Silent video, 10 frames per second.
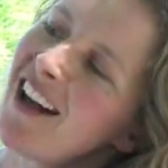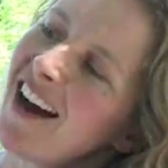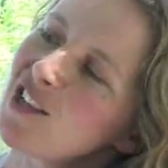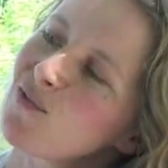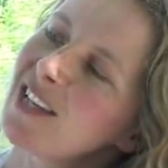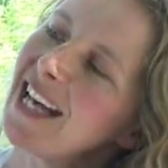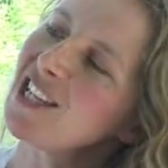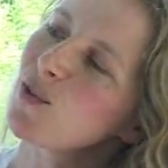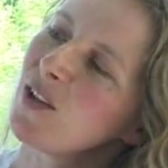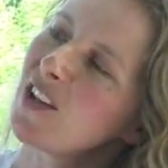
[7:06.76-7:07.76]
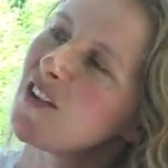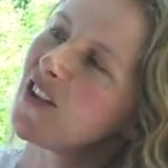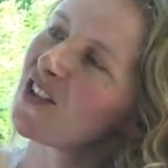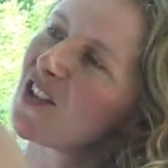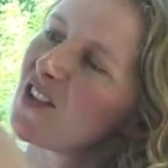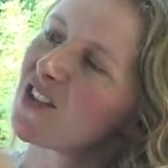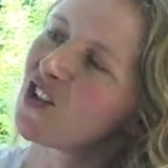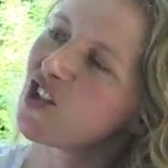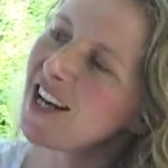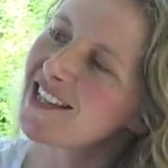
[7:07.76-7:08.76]
lines relate to one another to
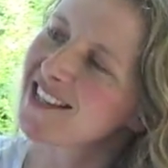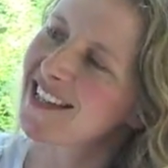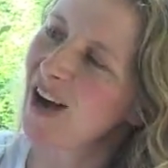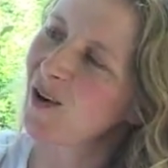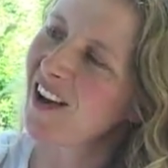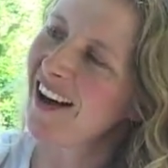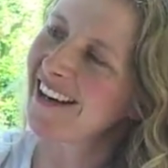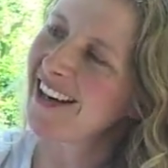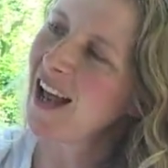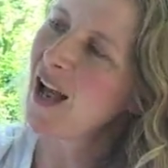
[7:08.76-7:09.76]
suggest an outline,